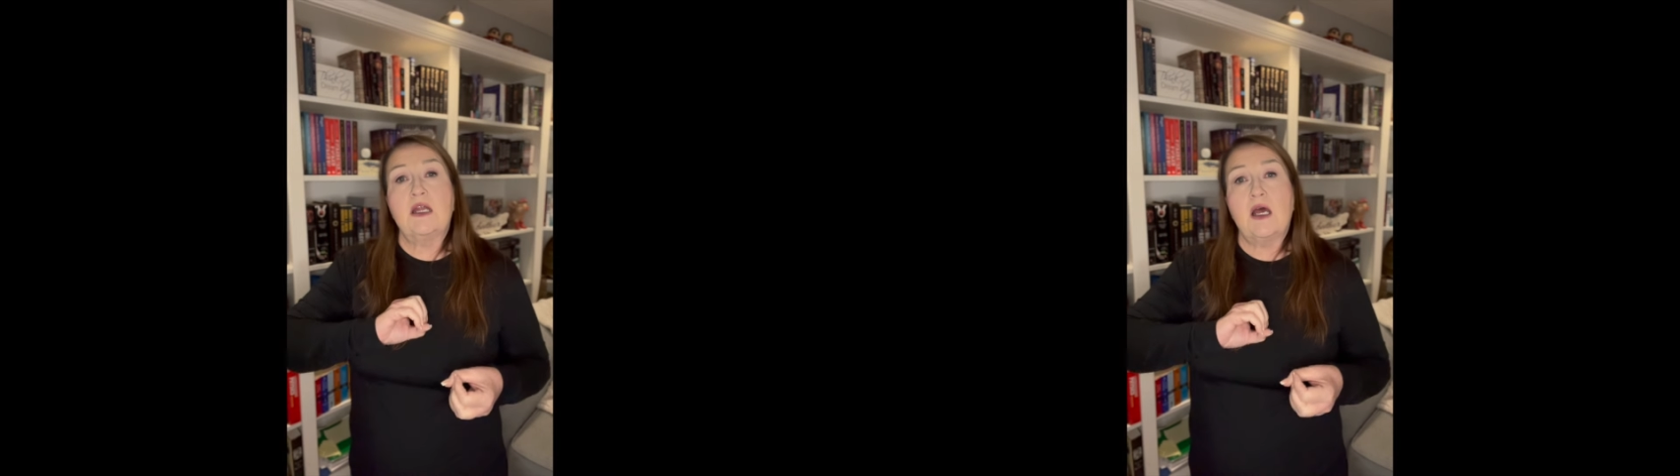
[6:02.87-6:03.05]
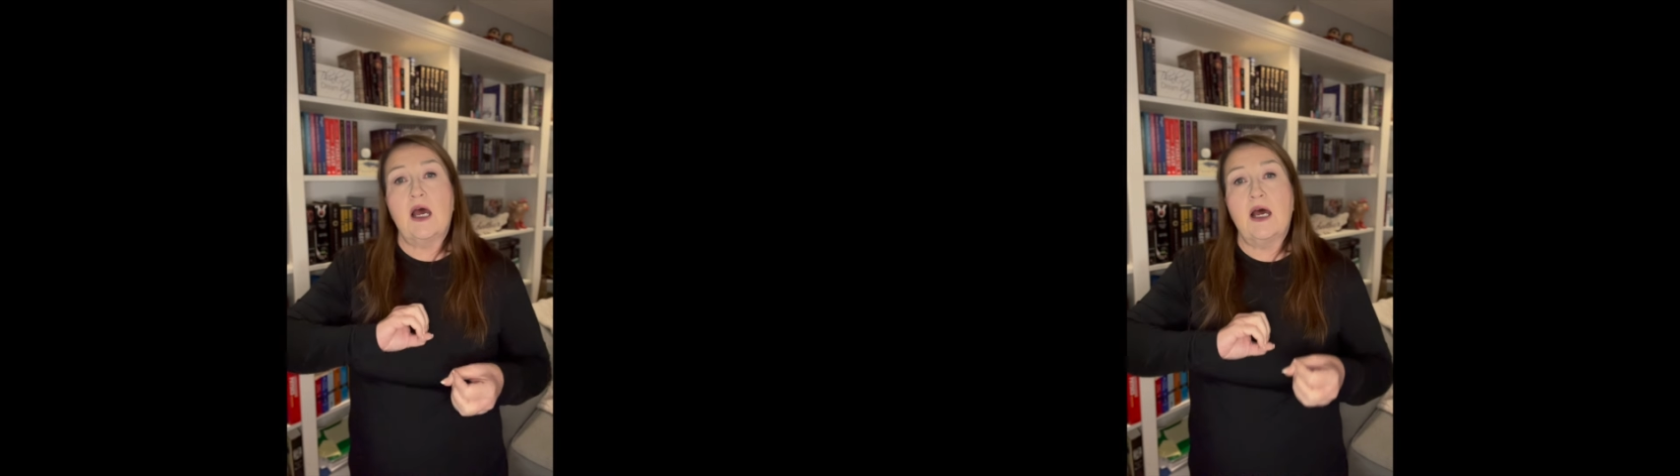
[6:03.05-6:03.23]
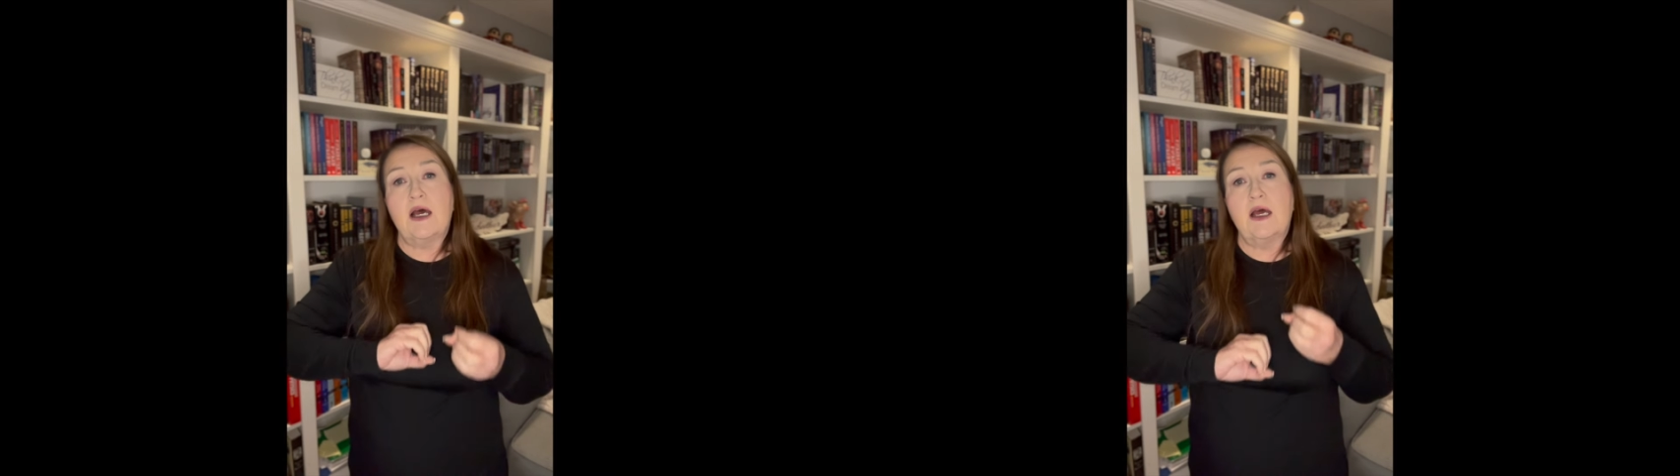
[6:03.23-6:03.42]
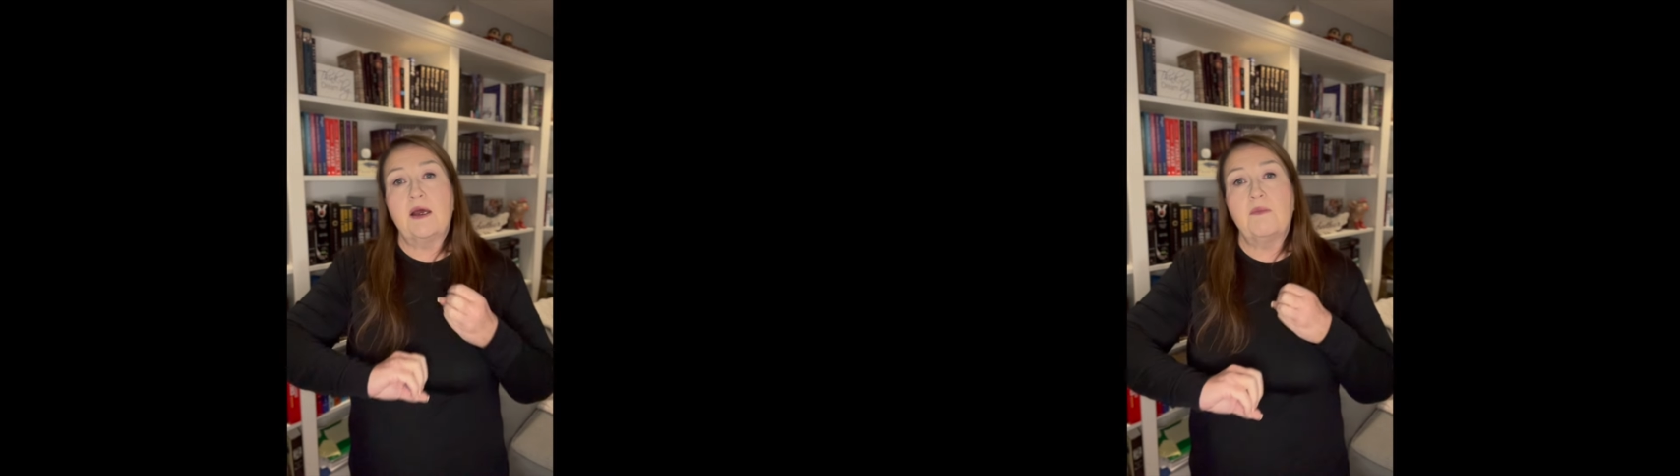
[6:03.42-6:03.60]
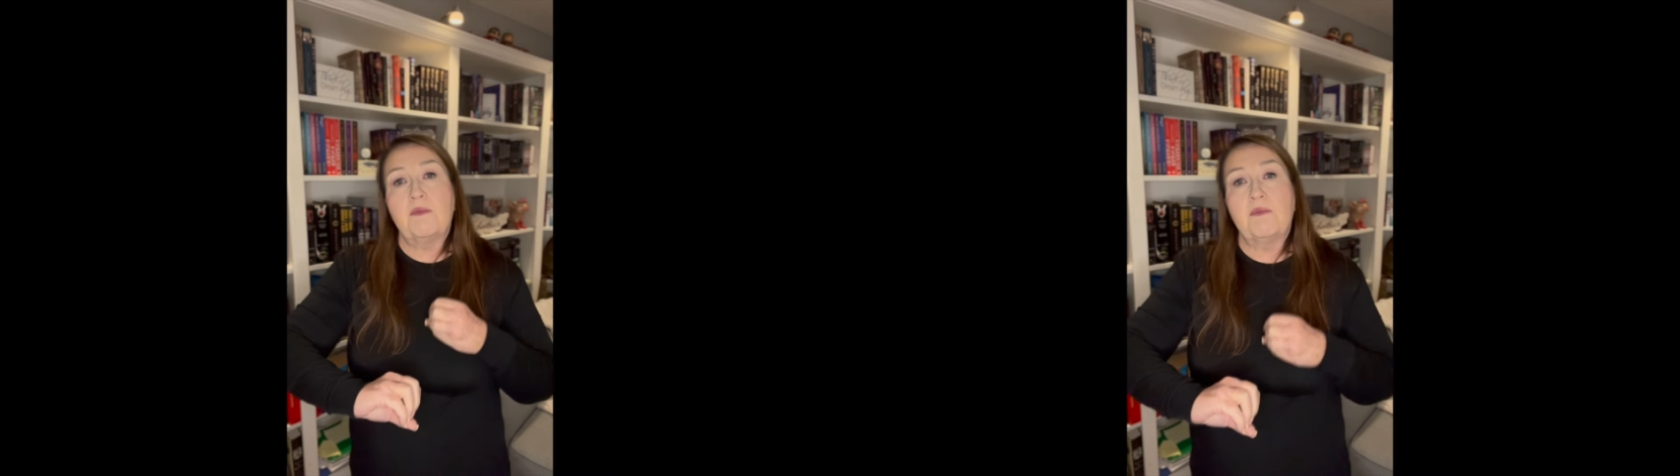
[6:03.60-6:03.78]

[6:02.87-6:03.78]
by